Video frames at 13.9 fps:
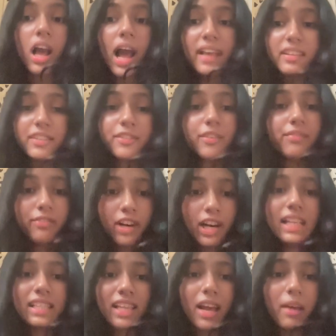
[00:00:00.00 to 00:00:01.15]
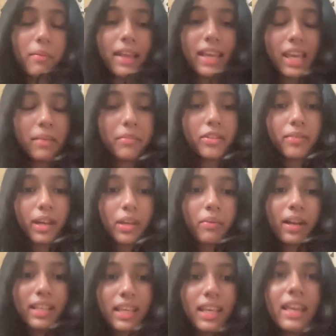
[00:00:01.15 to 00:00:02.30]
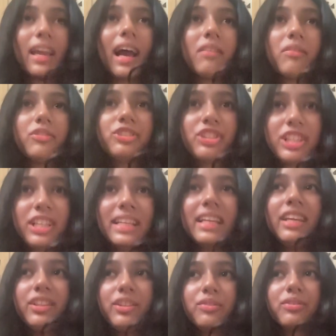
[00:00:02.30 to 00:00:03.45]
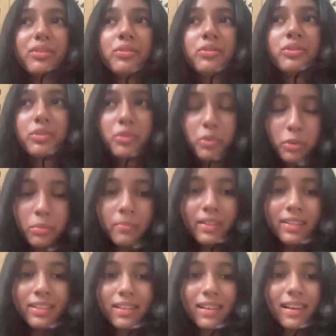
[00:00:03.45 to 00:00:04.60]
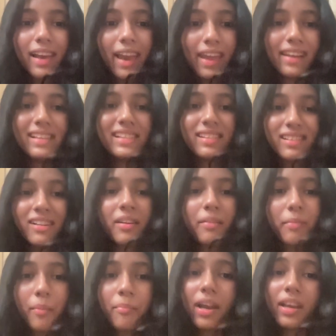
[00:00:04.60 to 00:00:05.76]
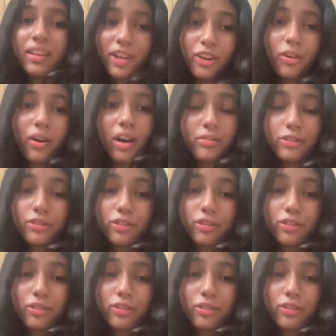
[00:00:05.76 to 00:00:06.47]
I think the first time I came in 21K, I was really new to Zoom, and I still remember I didn't know how to